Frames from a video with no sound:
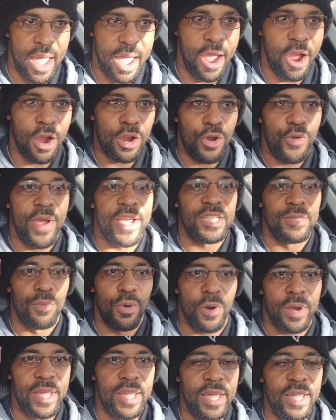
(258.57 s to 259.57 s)
Air creates
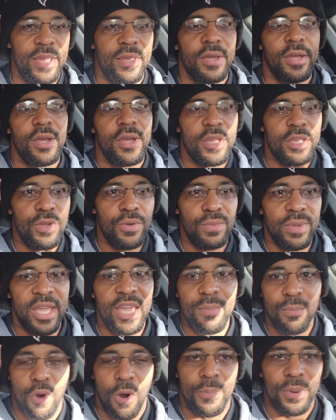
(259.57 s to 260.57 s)
more heat. You
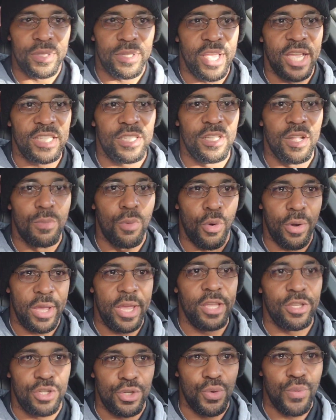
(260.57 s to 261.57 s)
need more protection the more
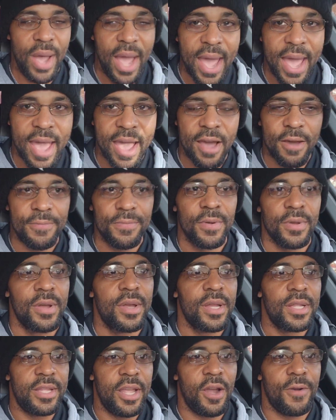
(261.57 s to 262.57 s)
heat you have.
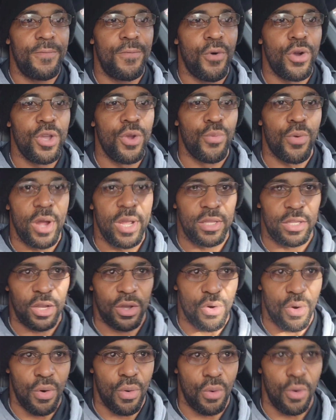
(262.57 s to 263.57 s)
Therefore, you run
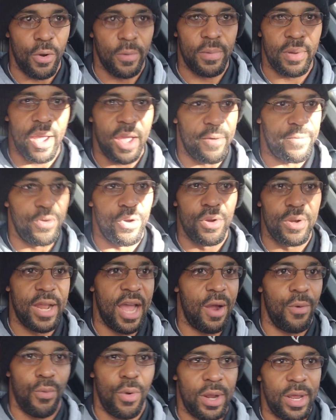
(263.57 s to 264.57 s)
thick oil. If you're
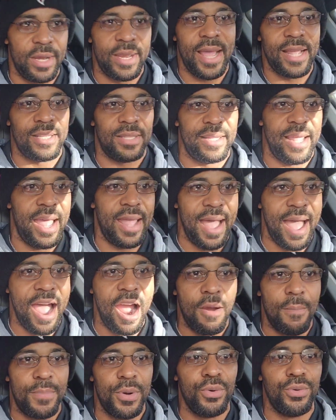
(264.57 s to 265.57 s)
not running that
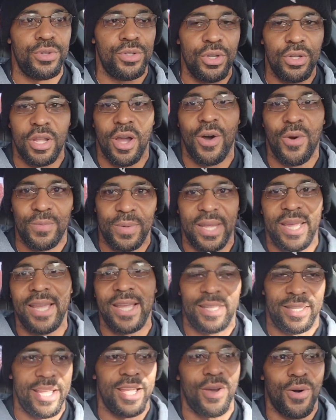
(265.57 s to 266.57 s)
higher boost, you don't
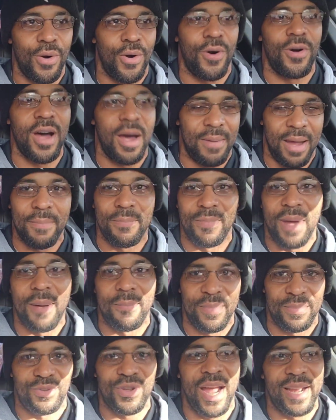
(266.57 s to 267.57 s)
need thick oil.
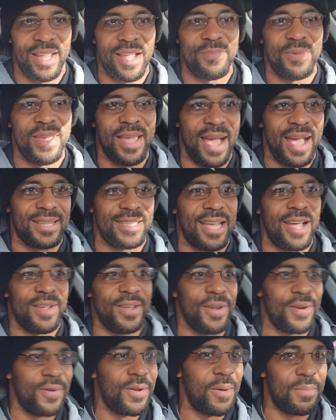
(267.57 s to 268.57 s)
I'm trying to help you guys out
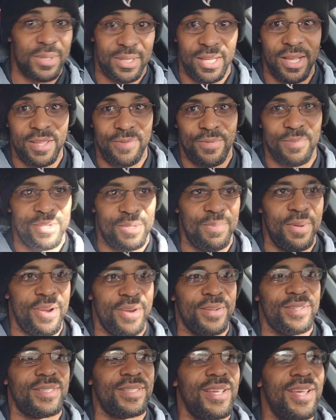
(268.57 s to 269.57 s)
here, tell you from
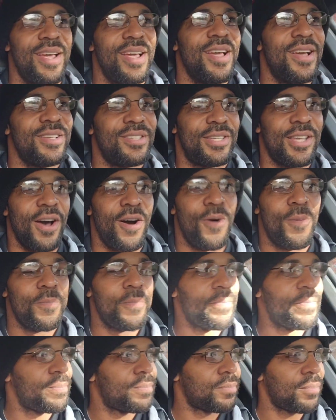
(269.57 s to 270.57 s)
experience. So
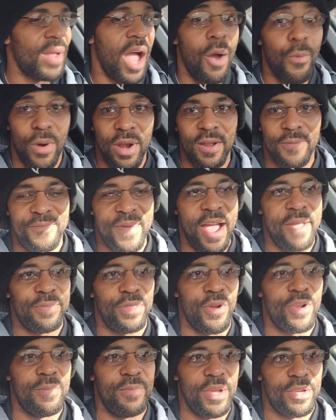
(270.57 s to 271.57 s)
I'm running a
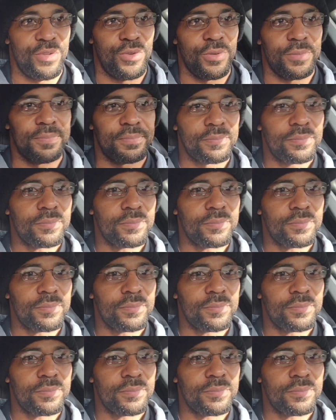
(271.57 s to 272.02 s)
530 mixture.